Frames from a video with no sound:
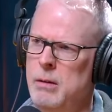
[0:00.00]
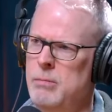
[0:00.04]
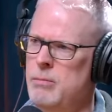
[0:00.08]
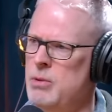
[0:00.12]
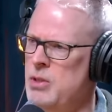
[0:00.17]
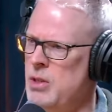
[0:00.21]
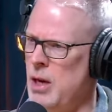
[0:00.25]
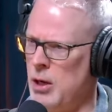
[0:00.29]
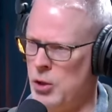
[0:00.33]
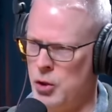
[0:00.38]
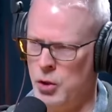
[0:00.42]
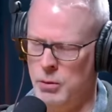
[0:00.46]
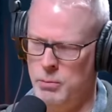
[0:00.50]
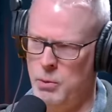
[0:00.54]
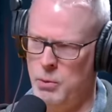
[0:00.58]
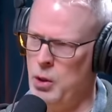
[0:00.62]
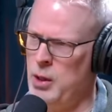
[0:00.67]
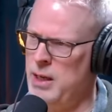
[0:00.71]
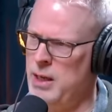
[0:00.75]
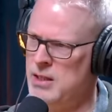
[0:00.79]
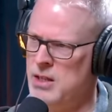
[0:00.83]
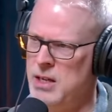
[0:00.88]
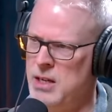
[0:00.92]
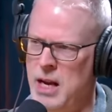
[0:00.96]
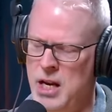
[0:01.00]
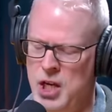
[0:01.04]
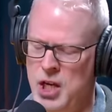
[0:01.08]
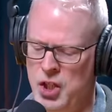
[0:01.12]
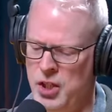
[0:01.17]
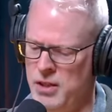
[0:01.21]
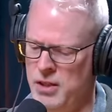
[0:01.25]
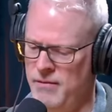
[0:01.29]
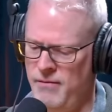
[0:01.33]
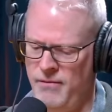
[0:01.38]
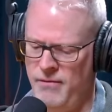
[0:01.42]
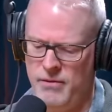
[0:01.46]
sexual
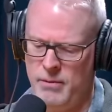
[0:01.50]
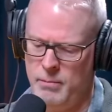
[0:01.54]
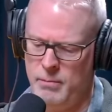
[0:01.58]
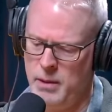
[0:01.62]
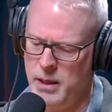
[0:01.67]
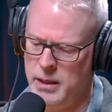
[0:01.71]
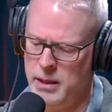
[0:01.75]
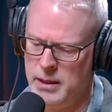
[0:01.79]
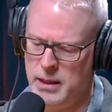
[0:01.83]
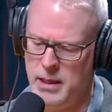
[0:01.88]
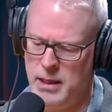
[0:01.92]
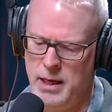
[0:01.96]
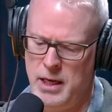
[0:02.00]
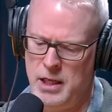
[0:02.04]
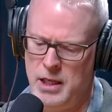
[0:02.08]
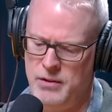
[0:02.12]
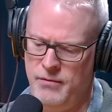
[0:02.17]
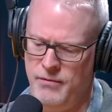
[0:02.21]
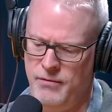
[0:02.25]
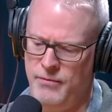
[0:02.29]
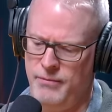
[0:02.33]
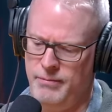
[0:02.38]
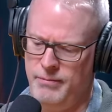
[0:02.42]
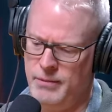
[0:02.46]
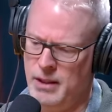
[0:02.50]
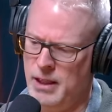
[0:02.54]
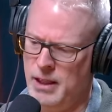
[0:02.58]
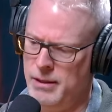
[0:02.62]
molestation from like the age of,